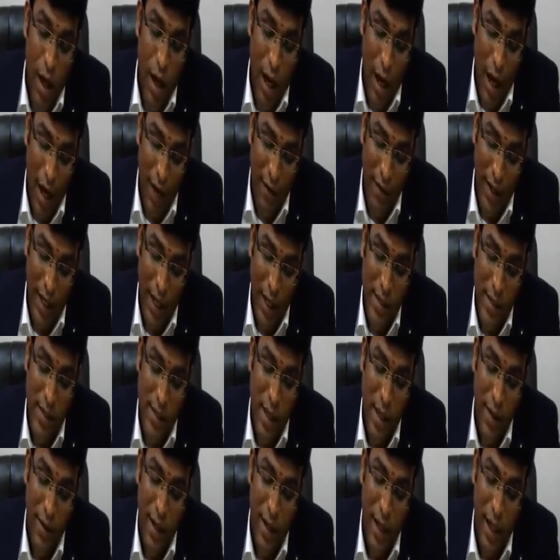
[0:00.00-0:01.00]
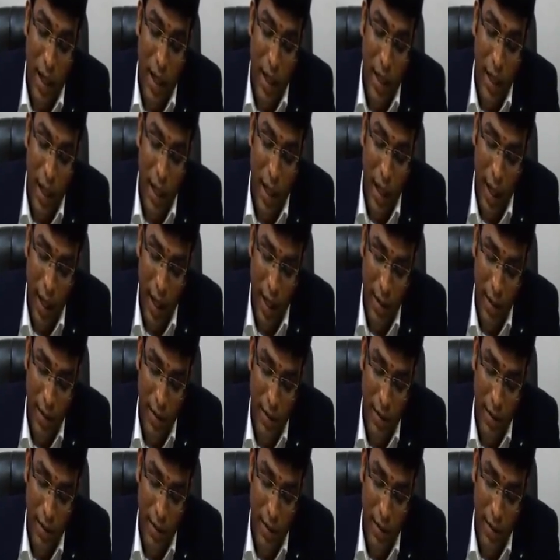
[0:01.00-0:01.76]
And we can see very clearly